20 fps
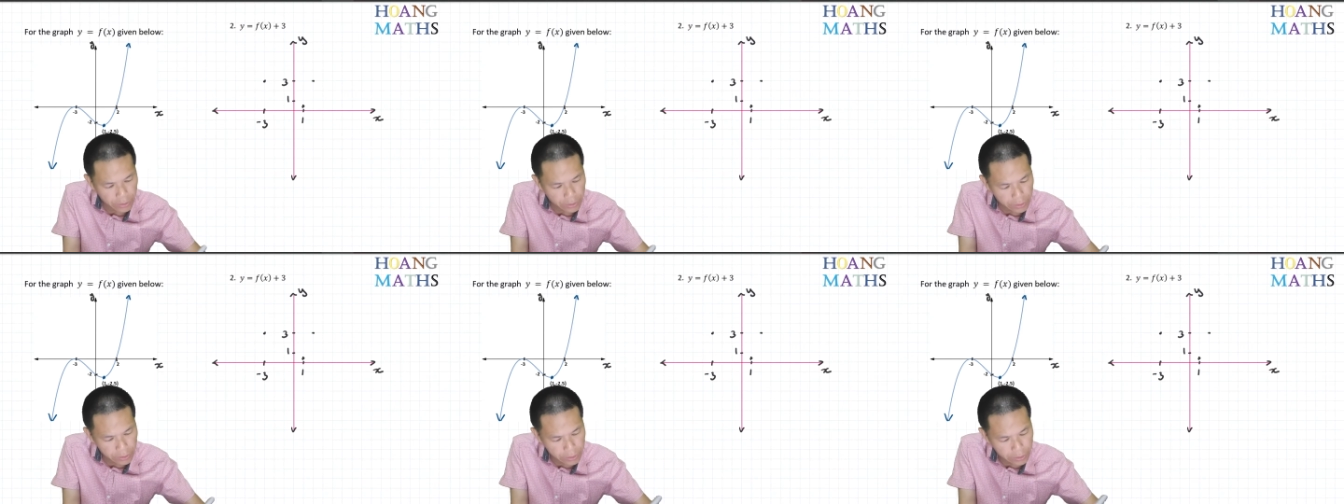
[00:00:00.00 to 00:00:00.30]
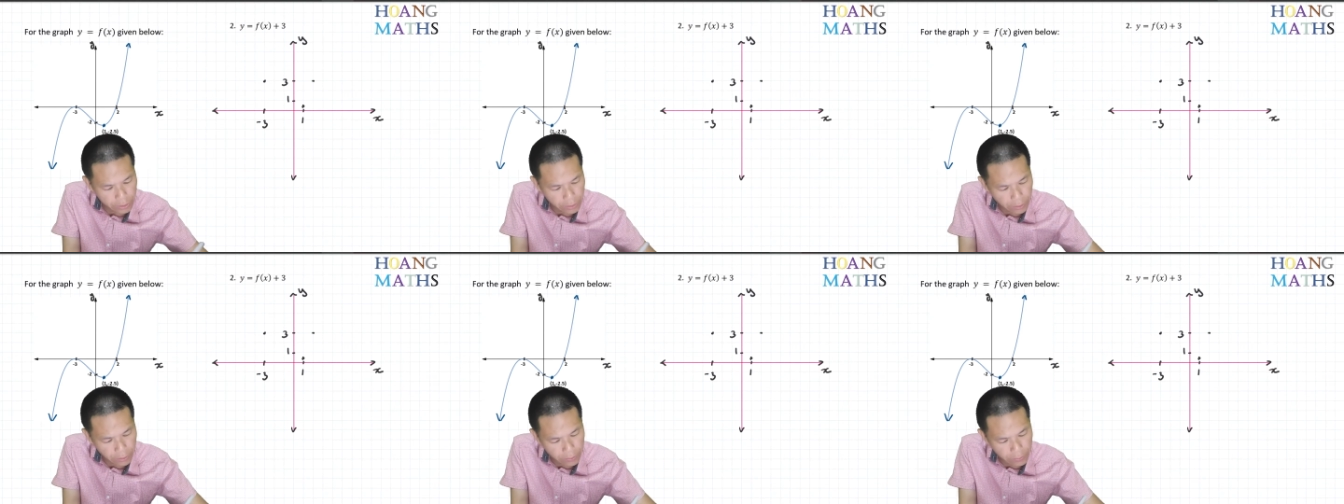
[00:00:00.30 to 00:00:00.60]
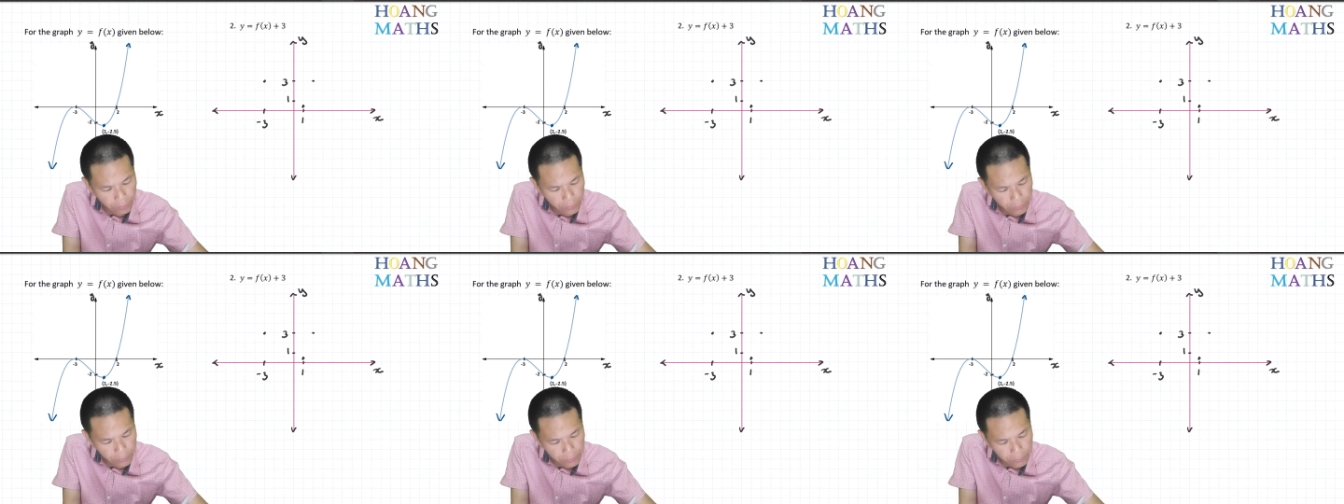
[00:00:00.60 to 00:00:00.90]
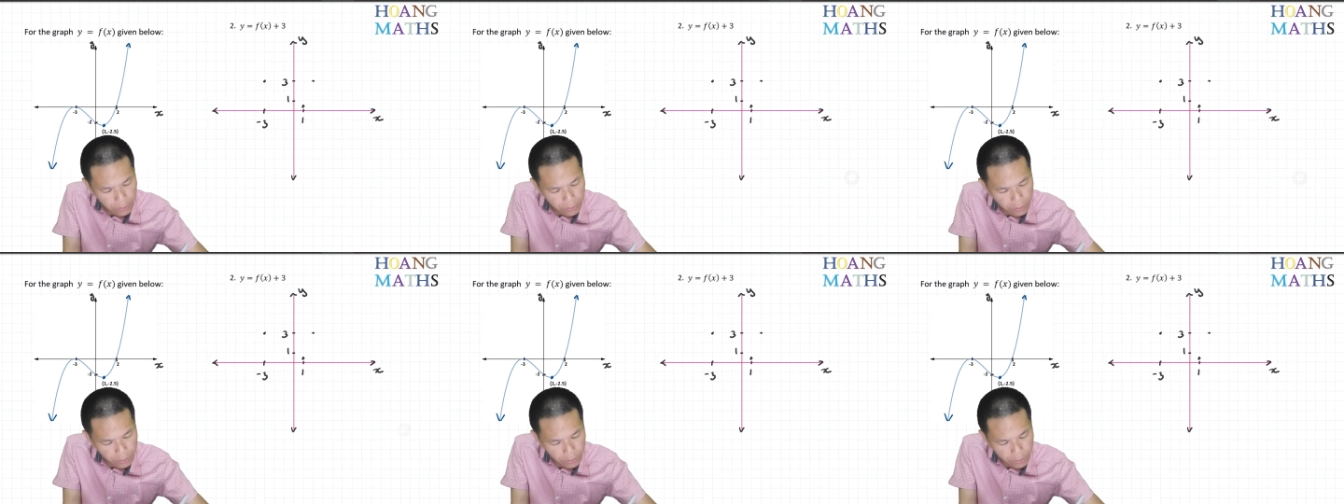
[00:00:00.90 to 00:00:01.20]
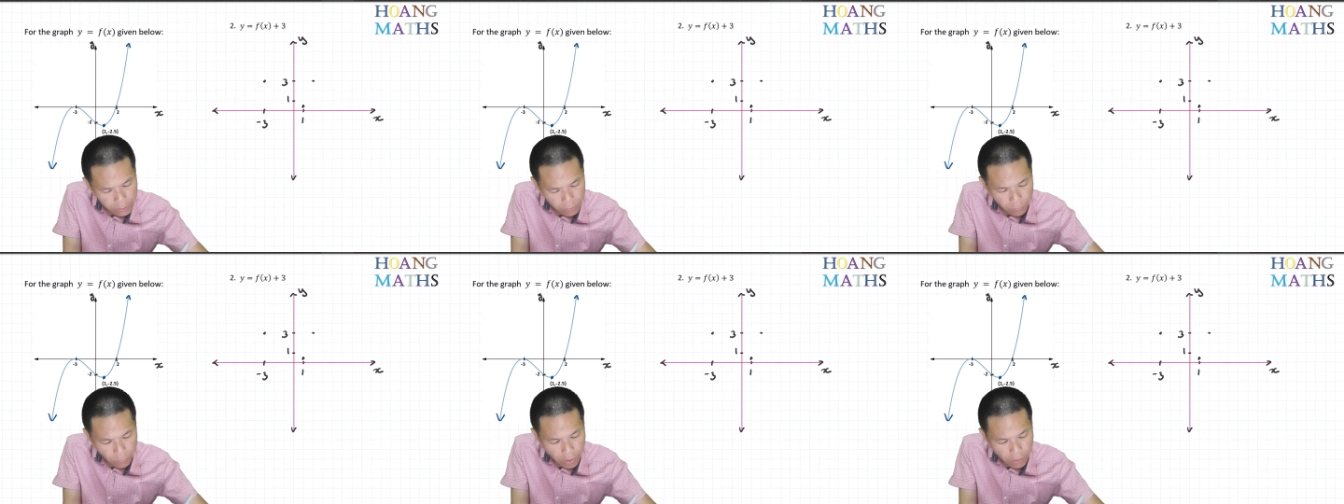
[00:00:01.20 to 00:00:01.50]
So
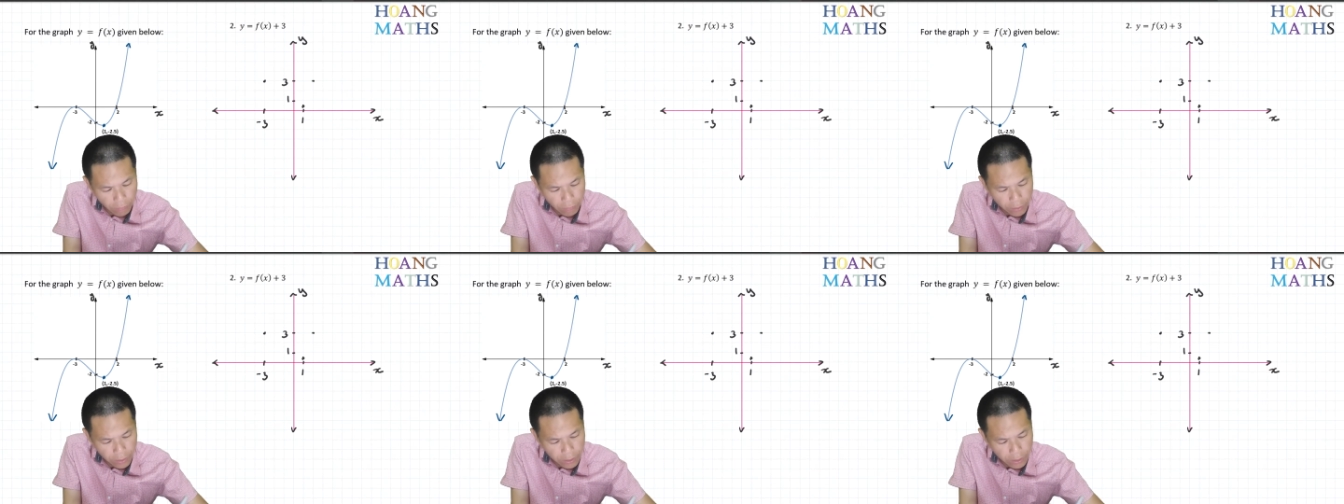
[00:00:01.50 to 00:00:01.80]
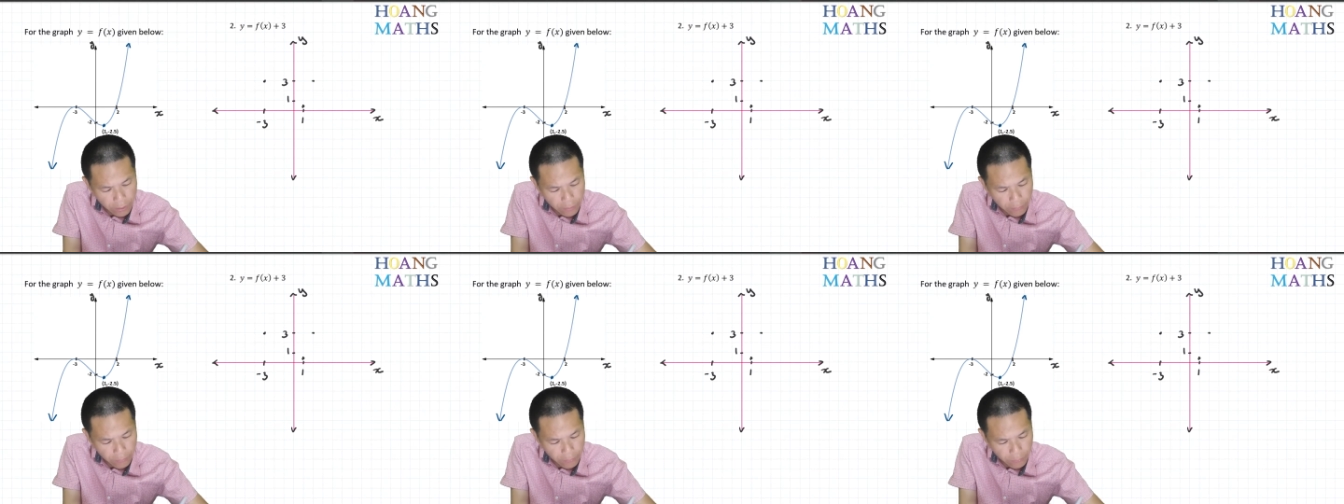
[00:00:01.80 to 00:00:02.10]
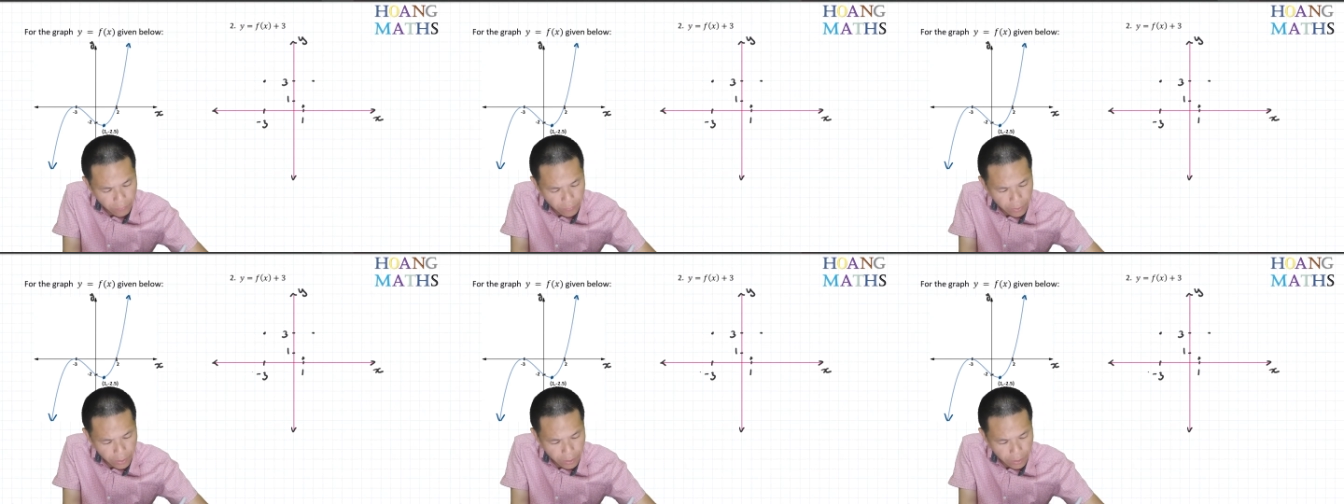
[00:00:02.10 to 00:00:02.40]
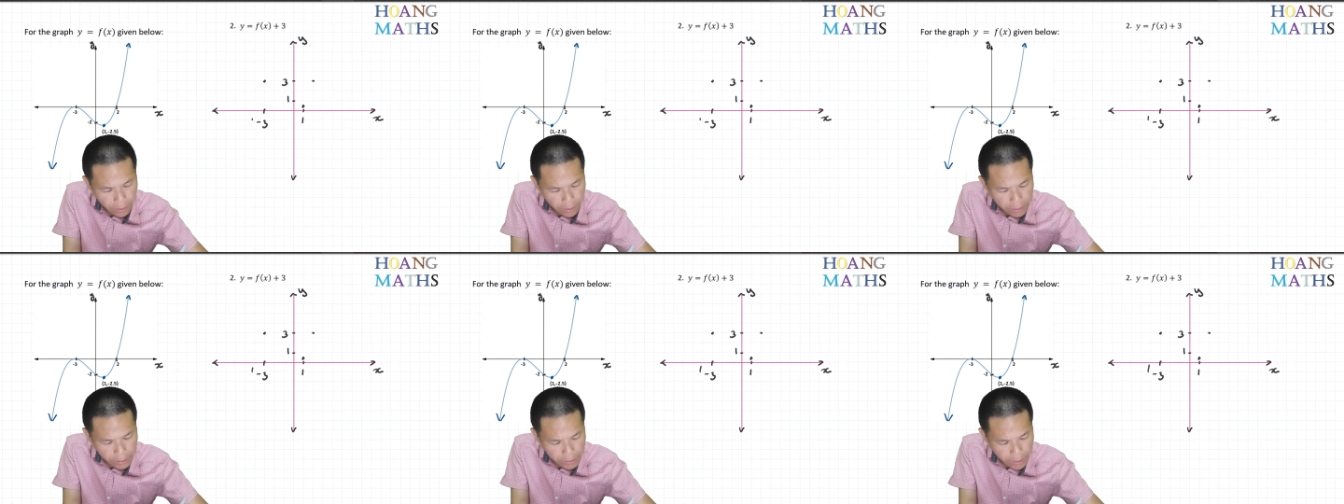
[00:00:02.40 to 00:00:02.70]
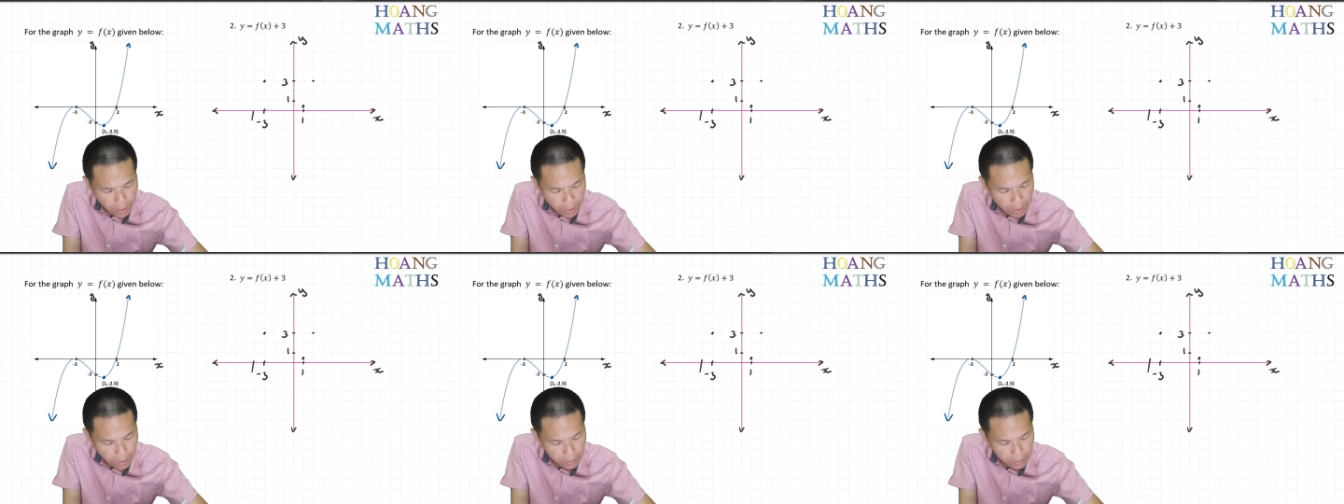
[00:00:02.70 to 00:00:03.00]
it's roughly, okay,
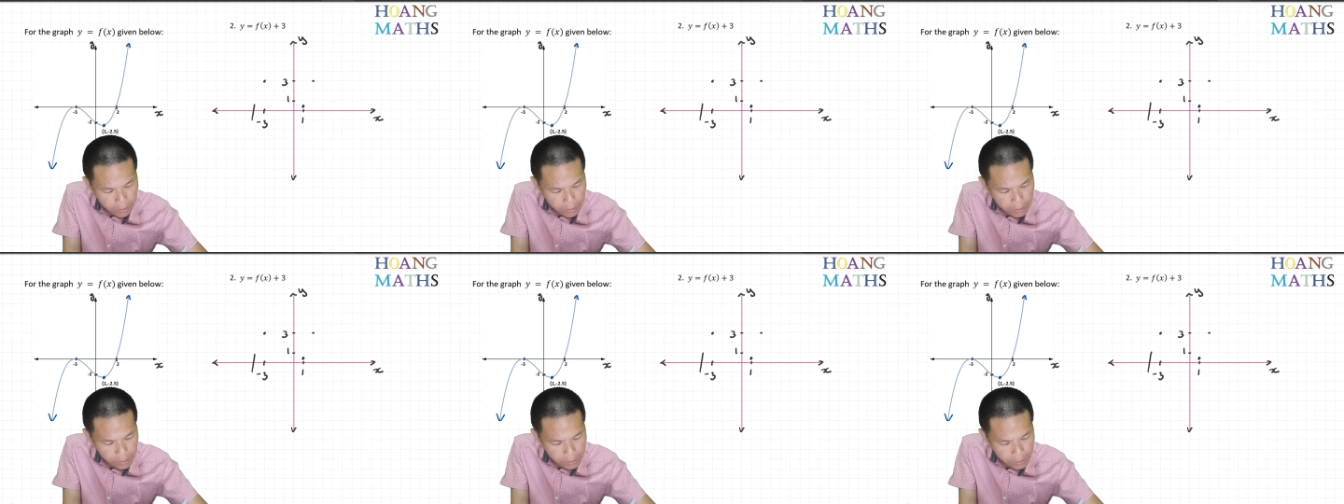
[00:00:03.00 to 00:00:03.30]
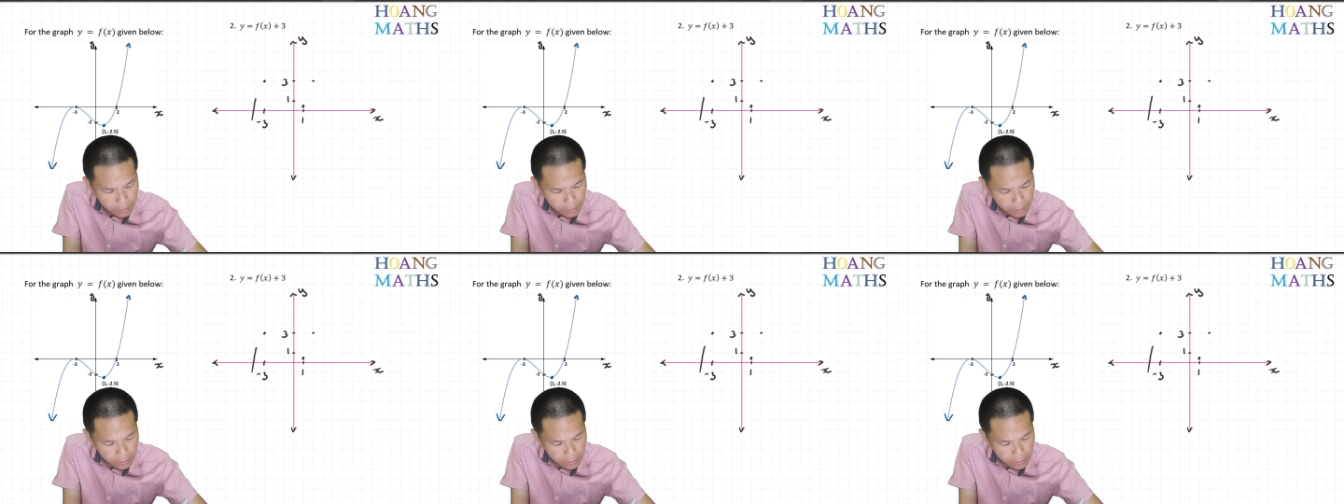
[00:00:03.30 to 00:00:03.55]
start like this.